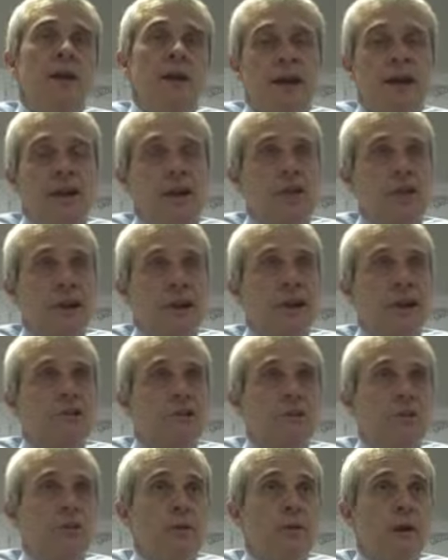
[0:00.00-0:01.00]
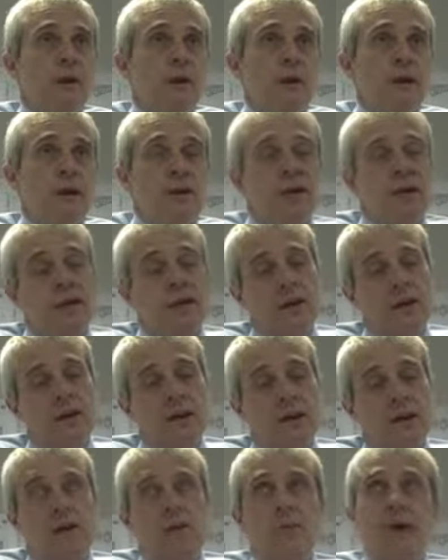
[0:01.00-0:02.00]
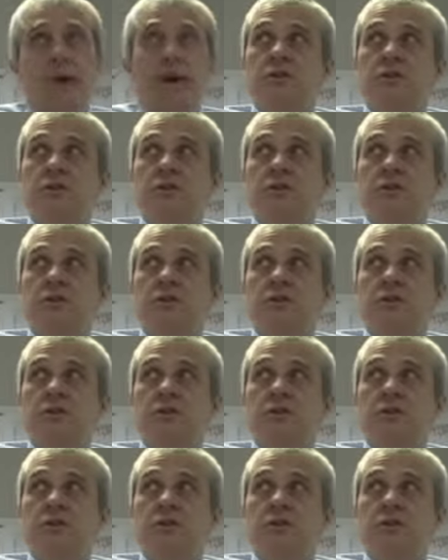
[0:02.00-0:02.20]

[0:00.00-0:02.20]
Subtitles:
And it only counts them on the way in. And going back to